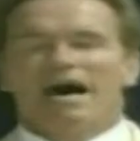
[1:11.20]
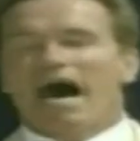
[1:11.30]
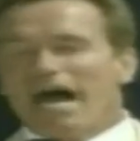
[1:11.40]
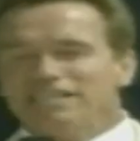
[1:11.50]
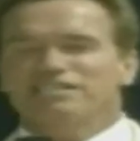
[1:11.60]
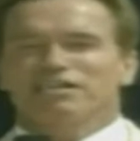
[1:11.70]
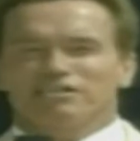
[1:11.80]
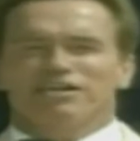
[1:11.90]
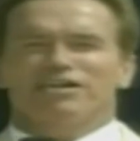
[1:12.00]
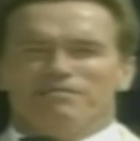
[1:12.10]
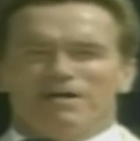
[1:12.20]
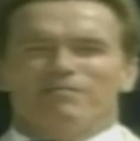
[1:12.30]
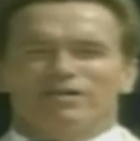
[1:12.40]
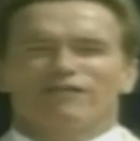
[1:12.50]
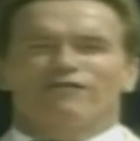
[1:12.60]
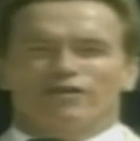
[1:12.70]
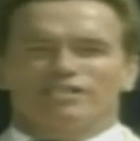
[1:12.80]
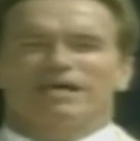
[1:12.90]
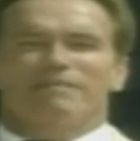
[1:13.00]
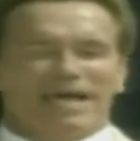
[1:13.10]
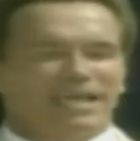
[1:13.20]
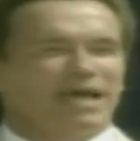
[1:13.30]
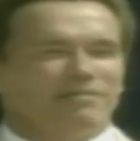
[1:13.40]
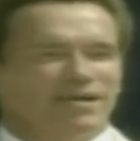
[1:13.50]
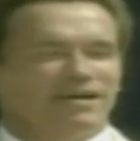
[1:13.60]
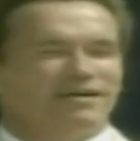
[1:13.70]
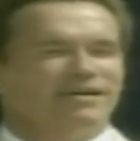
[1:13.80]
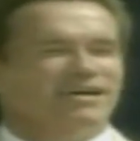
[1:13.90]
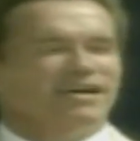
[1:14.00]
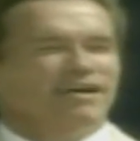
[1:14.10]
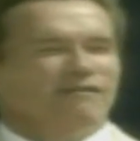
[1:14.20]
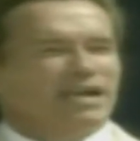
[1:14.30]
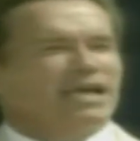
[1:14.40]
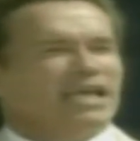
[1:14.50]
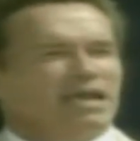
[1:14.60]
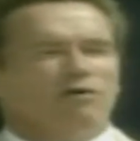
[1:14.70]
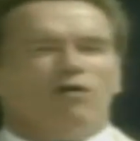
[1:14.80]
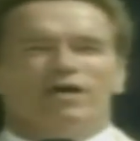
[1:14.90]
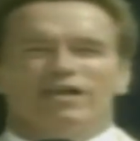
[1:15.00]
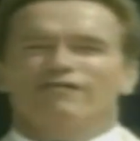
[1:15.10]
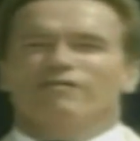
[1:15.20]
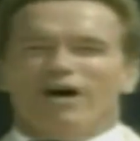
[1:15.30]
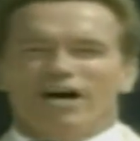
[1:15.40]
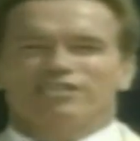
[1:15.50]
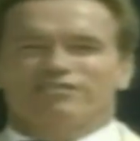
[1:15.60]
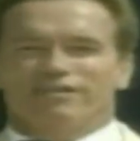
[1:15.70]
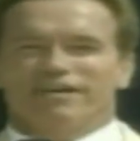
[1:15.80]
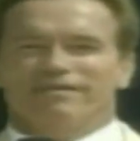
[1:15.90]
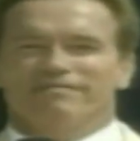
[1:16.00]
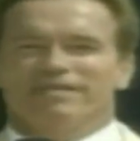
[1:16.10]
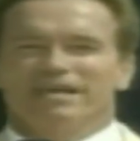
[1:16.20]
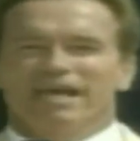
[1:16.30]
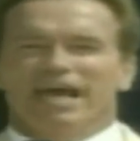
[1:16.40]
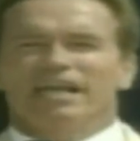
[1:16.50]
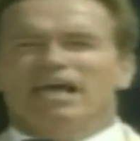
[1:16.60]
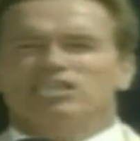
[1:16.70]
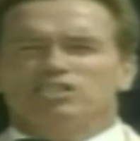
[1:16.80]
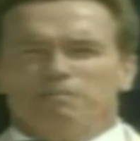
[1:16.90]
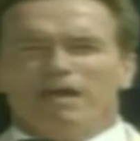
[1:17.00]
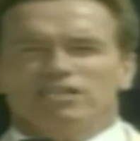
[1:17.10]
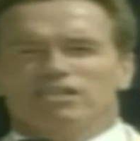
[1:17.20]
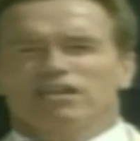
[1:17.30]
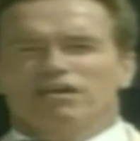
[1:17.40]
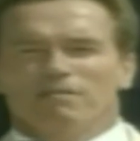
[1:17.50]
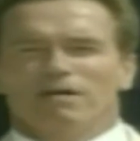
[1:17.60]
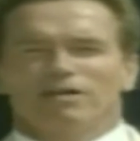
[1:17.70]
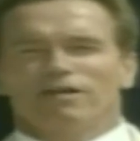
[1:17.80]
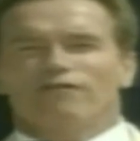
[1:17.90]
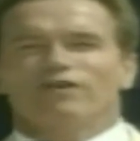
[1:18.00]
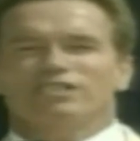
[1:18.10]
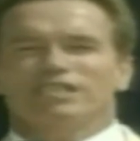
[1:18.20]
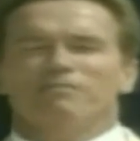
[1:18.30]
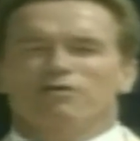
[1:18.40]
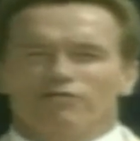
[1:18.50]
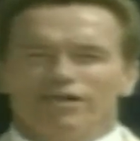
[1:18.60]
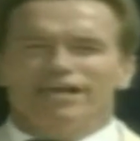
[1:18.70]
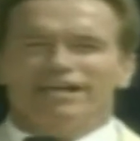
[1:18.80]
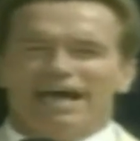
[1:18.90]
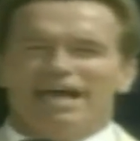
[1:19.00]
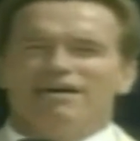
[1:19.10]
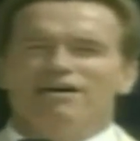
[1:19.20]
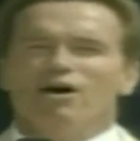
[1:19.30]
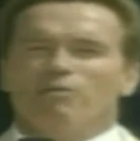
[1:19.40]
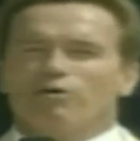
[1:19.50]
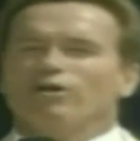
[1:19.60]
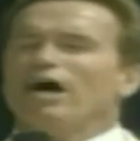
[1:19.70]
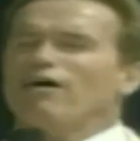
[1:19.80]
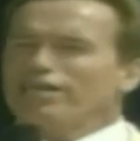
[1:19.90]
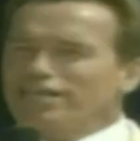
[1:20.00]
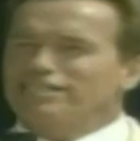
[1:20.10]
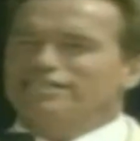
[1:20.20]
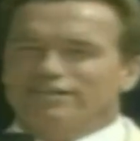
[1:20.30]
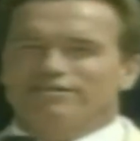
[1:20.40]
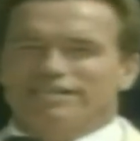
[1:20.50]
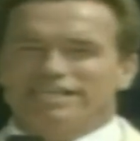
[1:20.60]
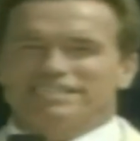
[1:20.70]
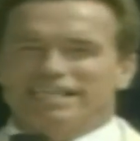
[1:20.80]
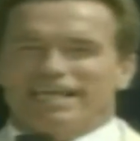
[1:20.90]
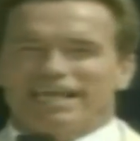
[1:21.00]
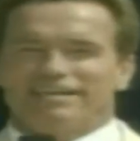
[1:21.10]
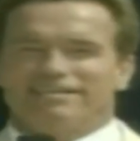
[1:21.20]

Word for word: I still can remember the first time I came here, when I came over here from Austria. And I especially remember the first time Maria and I brought our kids here to Disneyland.